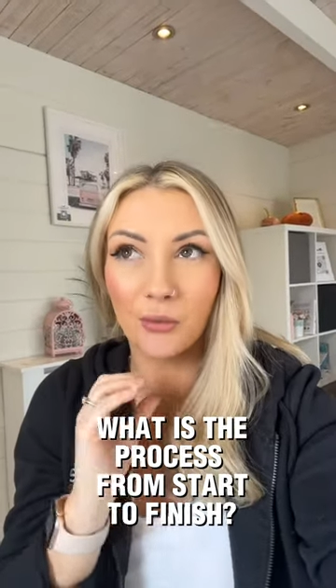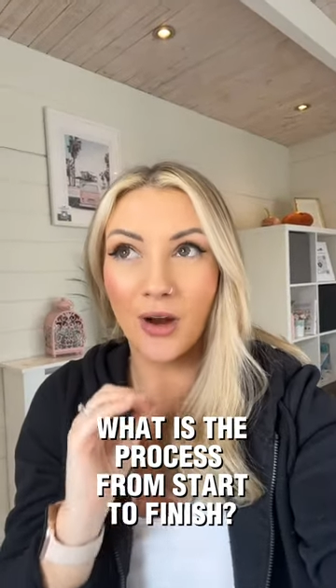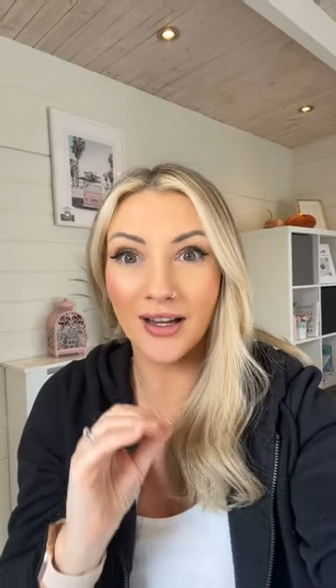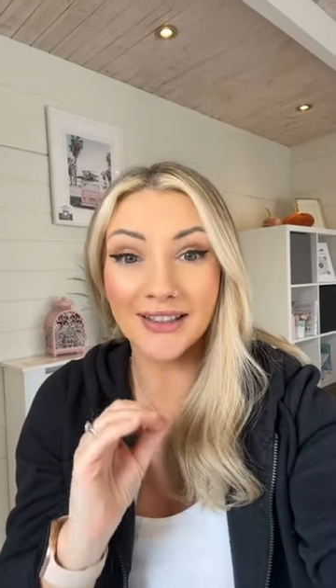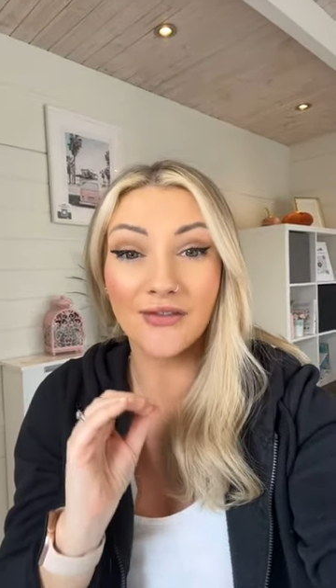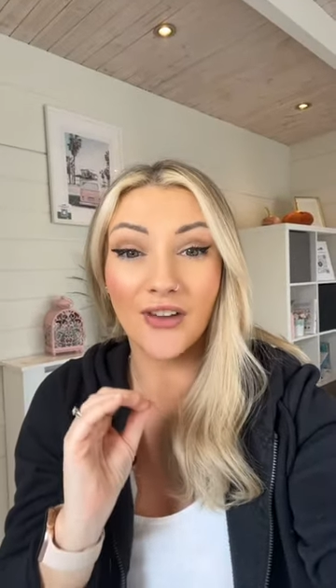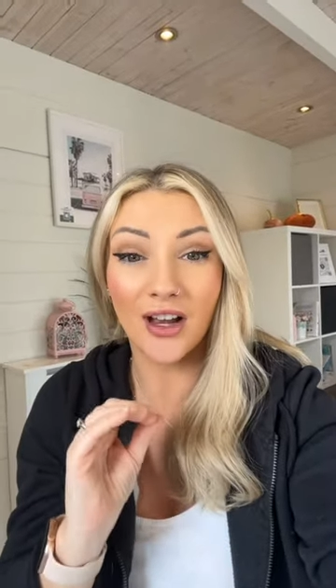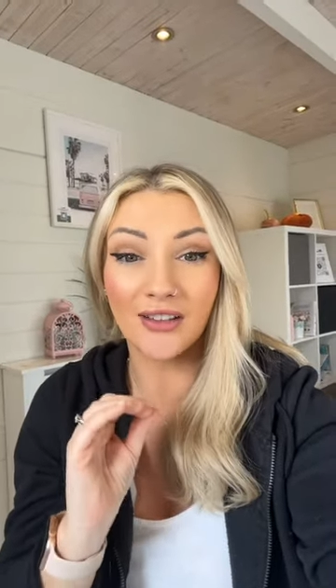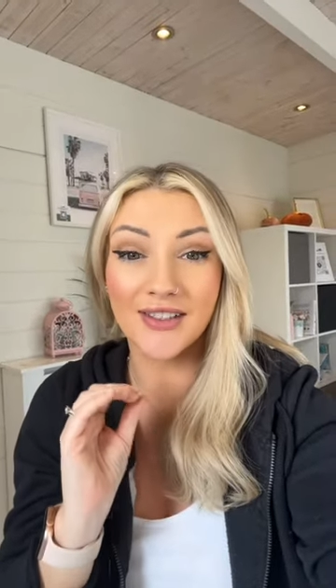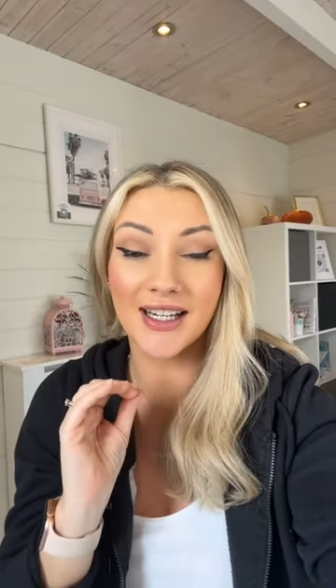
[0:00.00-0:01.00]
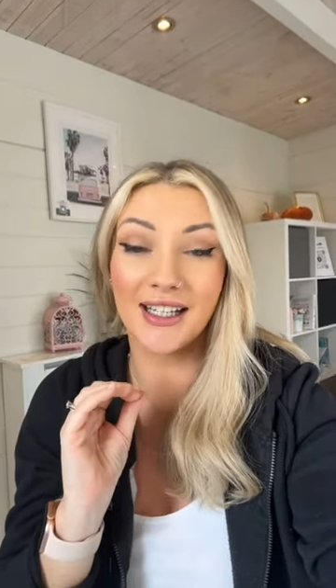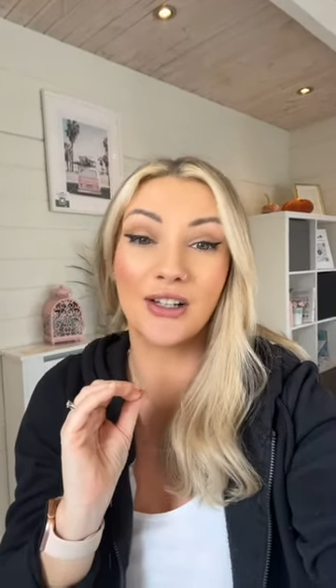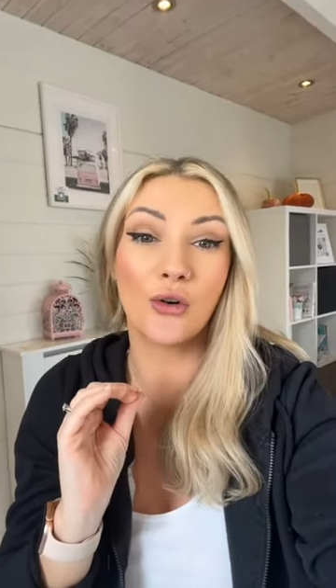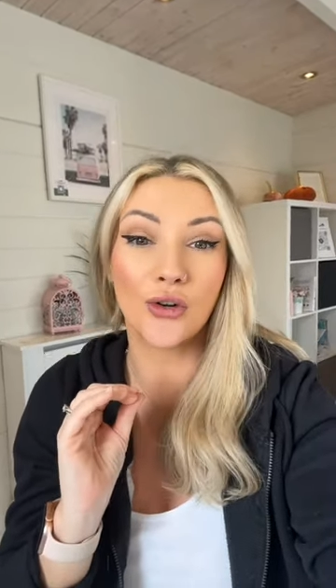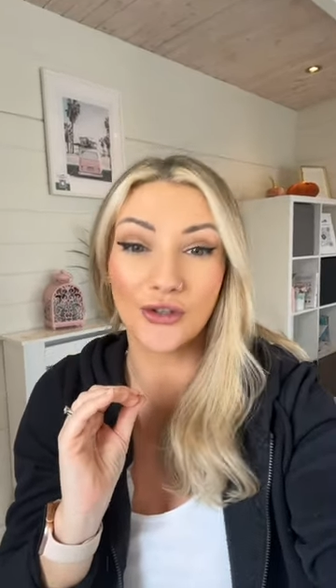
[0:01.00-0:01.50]
what is involved
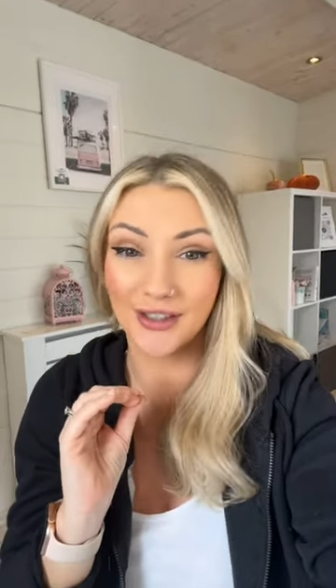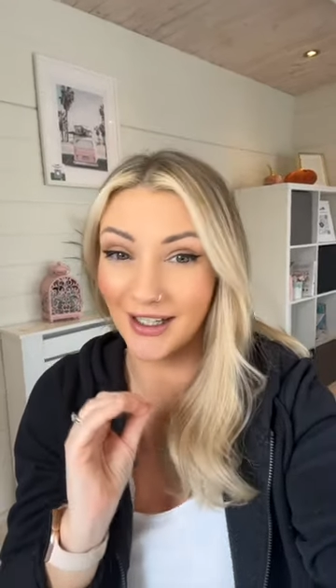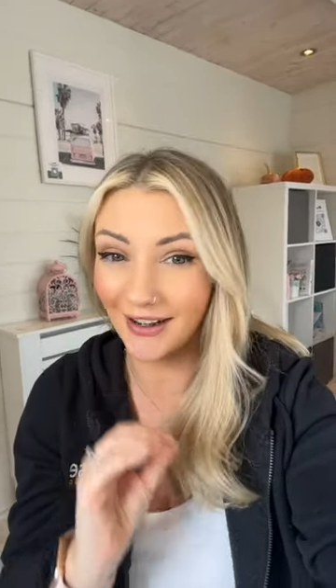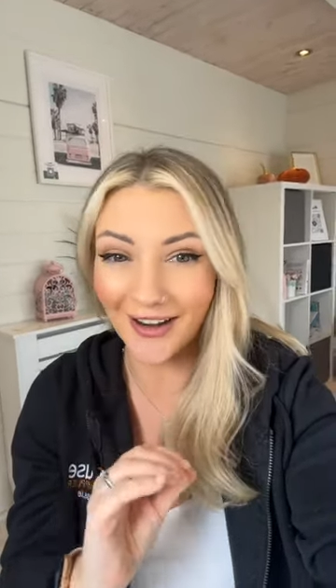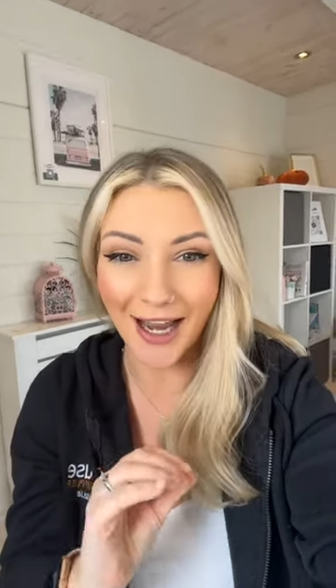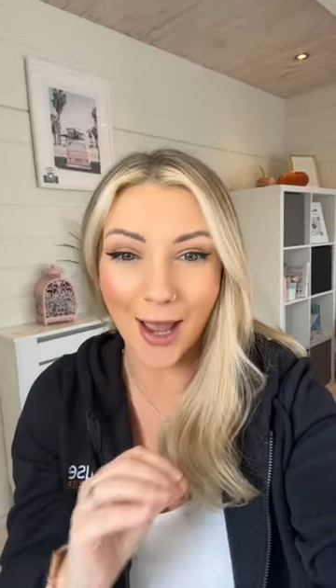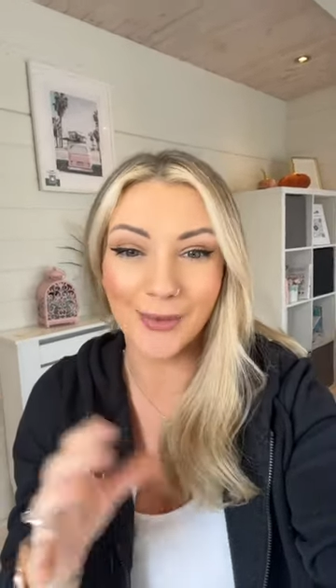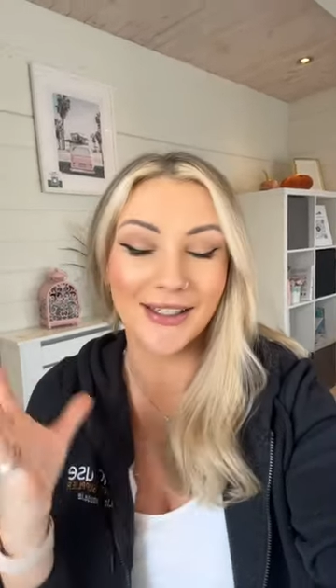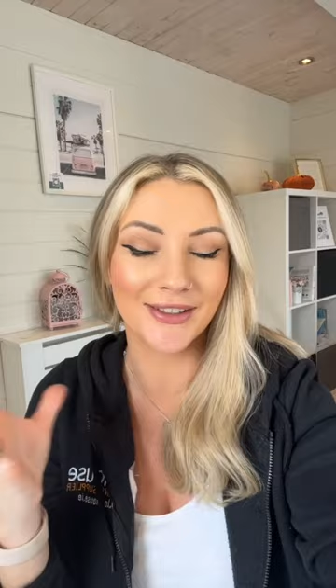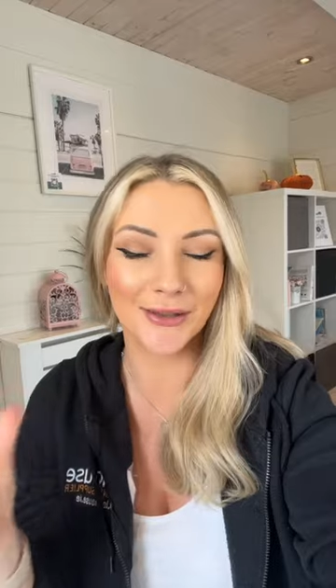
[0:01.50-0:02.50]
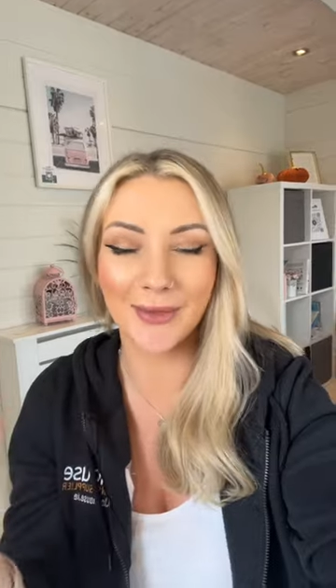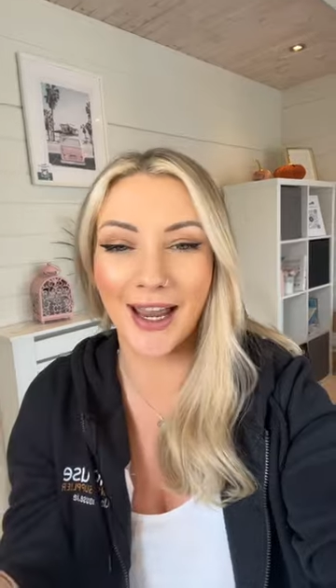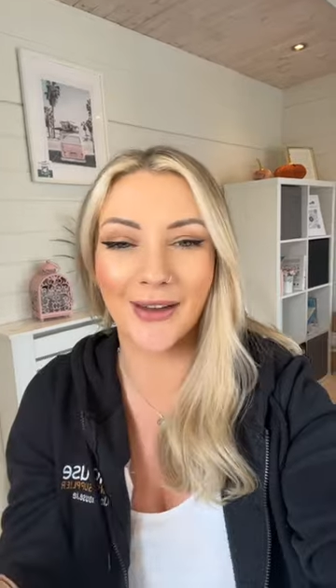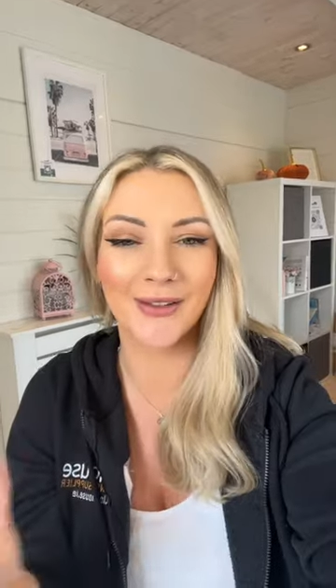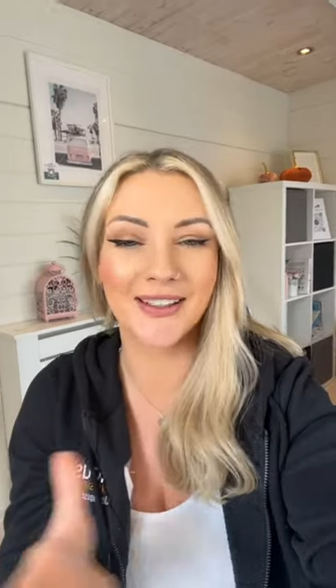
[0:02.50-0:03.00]
in ordering a log cabin, a summer
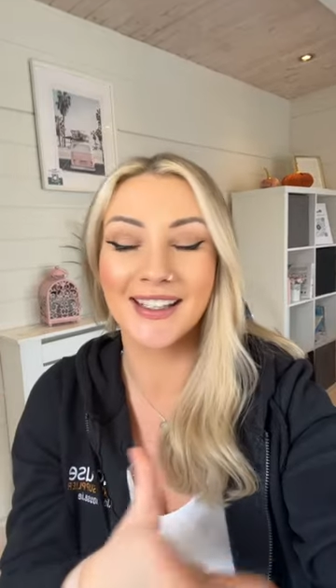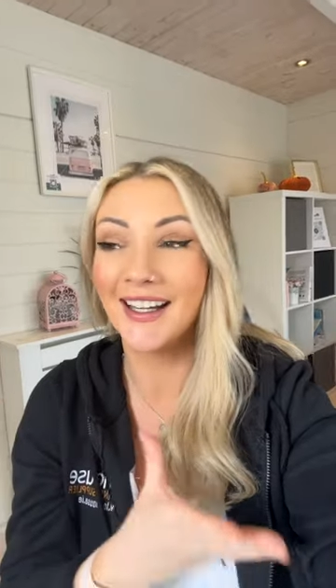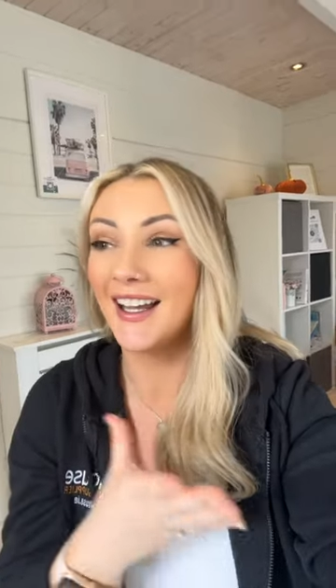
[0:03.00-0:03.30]
house,